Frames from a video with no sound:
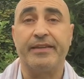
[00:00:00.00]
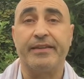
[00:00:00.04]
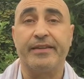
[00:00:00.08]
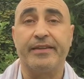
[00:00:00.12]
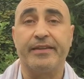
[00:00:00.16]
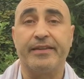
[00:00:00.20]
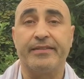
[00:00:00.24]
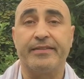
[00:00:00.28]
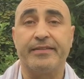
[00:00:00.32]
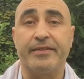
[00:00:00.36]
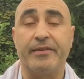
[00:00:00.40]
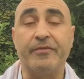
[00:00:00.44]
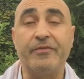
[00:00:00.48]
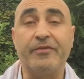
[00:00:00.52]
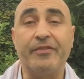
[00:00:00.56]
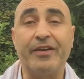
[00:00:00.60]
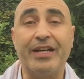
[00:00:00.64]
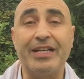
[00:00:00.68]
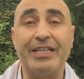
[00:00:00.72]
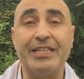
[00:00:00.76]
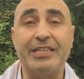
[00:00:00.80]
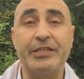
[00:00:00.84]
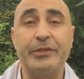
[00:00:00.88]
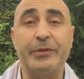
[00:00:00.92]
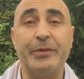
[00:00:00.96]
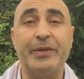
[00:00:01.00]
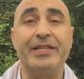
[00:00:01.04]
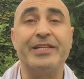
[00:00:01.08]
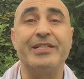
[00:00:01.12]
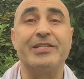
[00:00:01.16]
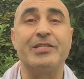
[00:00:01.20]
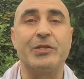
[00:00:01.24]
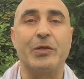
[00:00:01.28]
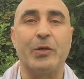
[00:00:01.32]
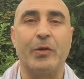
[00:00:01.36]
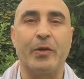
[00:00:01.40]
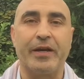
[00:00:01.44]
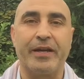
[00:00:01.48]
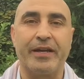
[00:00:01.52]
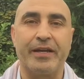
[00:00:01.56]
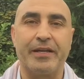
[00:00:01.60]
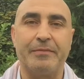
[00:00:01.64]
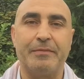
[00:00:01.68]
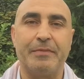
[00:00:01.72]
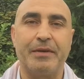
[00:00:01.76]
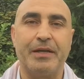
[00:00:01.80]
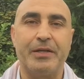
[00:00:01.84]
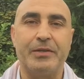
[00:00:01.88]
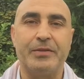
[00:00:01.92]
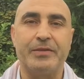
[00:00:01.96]
value in talking
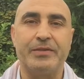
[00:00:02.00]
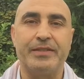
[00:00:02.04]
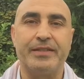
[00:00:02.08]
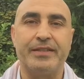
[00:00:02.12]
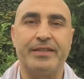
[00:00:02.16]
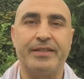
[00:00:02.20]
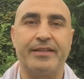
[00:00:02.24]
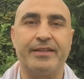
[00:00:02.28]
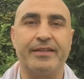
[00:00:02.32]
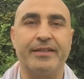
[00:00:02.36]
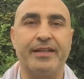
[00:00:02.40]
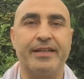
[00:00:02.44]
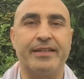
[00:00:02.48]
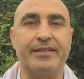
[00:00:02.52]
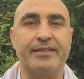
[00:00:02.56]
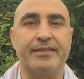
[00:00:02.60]
about it and